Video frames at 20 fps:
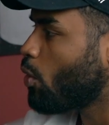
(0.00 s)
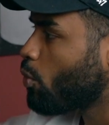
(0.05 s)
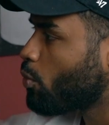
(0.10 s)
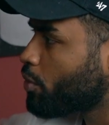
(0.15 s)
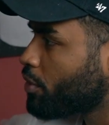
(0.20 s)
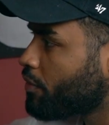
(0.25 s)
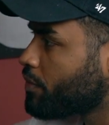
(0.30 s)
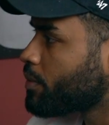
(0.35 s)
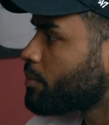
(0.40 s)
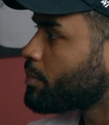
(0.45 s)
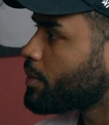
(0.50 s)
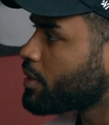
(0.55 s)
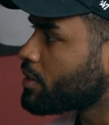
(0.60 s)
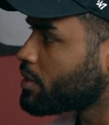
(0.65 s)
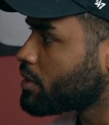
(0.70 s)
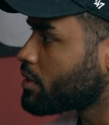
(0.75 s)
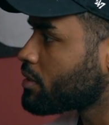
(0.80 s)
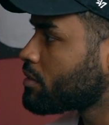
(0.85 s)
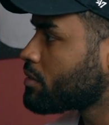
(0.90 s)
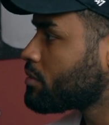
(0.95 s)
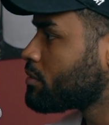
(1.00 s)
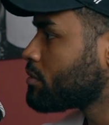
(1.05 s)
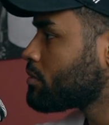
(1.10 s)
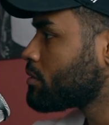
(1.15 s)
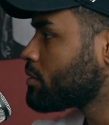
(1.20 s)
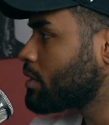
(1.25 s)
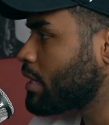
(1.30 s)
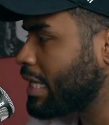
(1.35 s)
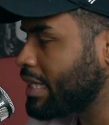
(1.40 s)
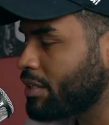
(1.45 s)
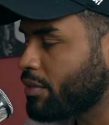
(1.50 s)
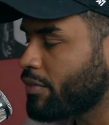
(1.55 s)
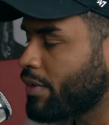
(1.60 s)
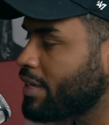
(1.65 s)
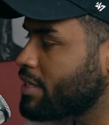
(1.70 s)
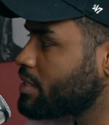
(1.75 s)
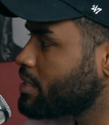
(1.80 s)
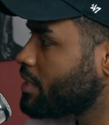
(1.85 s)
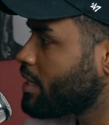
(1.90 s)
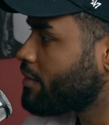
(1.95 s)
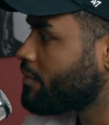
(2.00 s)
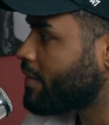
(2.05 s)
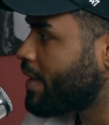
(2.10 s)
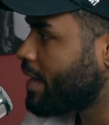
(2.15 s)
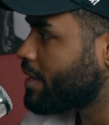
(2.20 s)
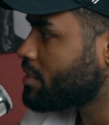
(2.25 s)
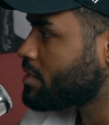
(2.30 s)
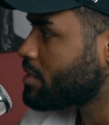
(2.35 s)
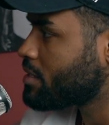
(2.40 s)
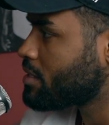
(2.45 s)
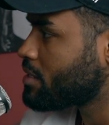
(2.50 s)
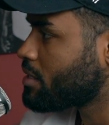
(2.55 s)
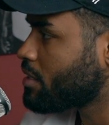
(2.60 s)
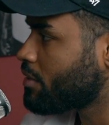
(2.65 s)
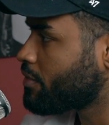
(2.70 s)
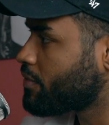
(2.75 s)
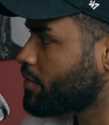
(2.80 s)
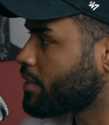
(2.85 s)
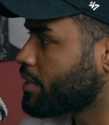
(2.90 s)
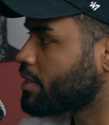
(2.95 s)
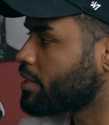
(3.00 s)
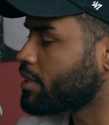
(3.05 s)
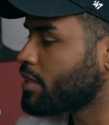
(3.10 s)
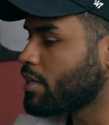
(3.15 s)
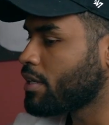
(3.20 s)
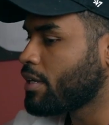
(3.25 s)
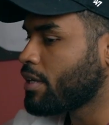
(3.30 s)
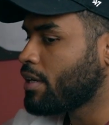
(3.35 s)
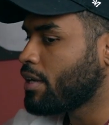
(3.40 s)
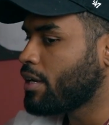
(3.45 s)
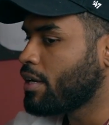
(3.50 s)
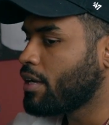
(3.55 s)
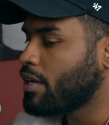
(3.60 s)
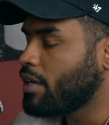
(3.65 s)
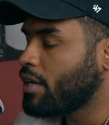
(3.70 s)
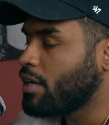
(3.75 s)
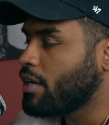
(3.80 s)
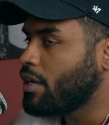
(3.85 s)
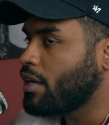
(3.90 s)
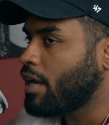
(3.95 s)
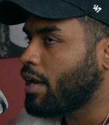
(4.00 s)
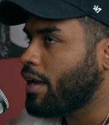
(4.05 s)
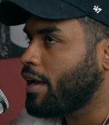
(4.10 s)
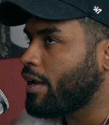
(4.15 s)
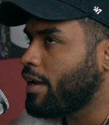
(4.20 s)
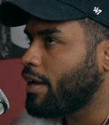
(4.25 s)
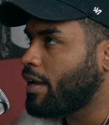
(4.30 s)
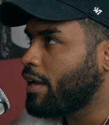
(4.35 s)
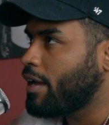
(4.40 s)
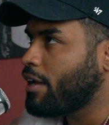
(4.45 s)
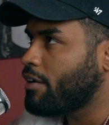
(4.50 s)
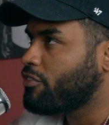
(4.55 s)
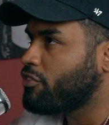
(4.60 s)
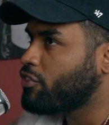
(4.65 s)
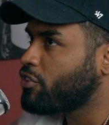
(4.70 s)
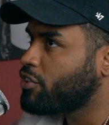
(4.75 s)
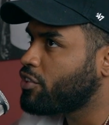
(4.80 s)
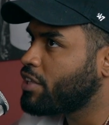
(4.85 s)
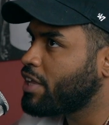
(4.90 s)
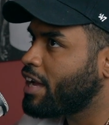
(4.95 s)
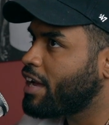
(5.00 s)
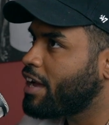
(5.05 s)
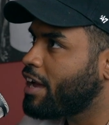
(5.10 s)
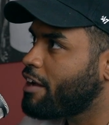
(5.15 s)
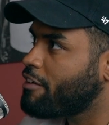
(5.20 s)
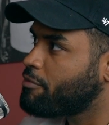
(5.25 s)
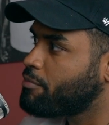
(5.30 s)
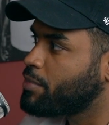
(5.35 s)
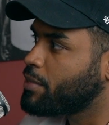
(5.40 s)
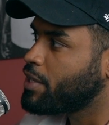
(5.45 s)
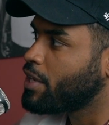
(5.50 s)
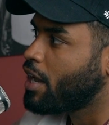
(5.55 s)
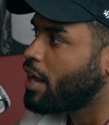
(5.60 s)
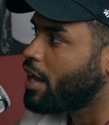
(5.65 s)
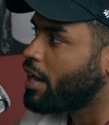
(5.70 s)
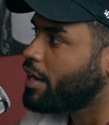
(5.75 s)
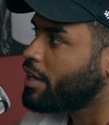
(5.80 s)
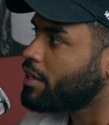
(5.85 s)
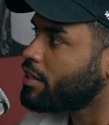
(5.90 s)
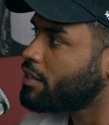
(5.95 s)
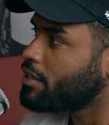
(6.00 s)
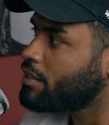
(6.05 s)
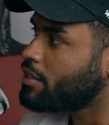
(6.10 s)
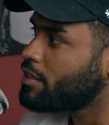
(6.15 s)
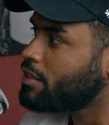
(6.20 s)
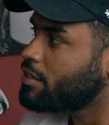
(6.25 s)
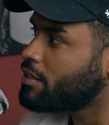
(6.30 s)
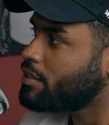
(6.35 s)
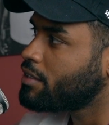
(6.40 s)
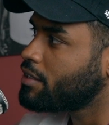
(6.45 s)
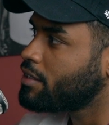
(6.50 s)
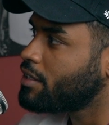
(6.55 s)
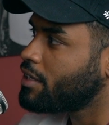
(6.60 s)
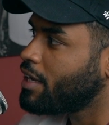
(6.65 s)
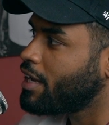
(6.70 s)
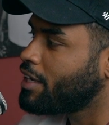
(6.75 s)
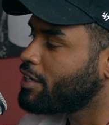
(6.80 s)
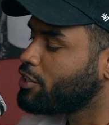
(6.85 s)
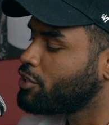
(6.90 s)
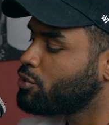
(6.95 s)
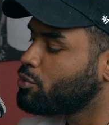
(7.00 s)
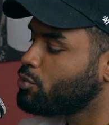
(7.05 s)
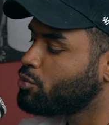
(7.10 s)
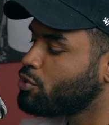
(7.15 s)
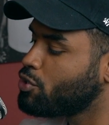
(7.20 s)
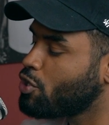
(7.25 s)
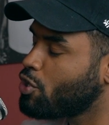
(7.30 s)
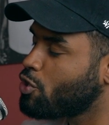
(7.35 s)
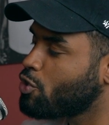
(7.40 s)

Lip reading: owner of the building like the rent in advance and stuff. And if you're the FBI and